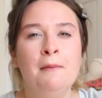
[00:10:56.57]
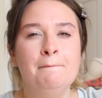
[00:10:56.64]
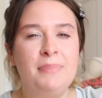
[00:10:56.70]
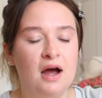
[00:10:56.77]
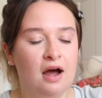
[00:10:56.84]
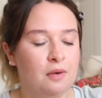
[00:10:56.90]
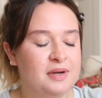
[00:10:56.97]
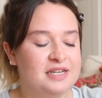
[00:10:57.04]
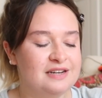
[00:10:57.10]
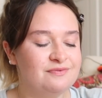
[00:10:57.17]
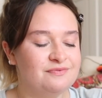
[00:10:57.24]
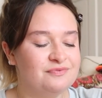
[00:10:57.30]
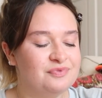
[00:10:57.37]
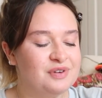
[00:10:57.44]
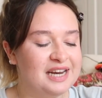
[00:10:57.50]
but we
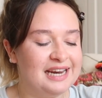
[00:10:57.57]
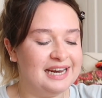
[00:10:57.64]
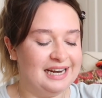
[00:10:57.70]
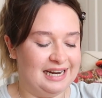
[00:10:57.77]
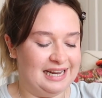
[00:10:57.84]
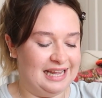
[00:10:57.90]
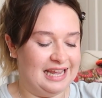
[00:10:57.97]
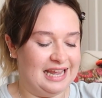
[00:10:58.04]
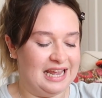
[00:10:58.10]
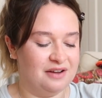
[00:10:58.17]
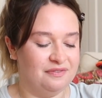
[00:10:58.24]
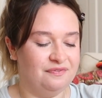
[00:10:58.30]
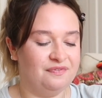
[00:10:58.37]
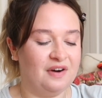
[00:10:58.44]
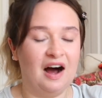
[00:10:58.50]
didn't really
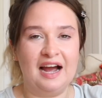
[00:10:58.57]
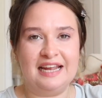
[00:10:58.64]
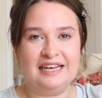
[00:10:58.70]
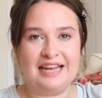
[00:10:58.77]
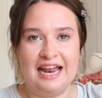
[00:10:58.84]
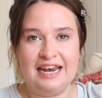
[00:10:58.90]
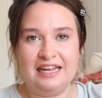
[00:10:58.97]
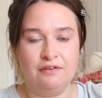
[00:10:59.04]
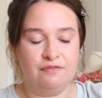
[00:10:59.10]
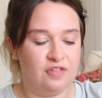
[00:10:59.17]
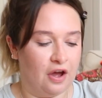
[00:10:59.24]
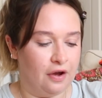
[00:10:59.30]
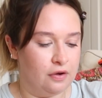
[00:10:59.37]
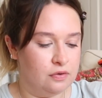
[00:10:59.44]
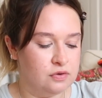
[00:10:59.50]
find any of
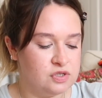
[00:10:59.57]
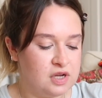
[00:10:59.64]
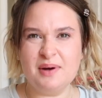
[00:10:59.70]
those.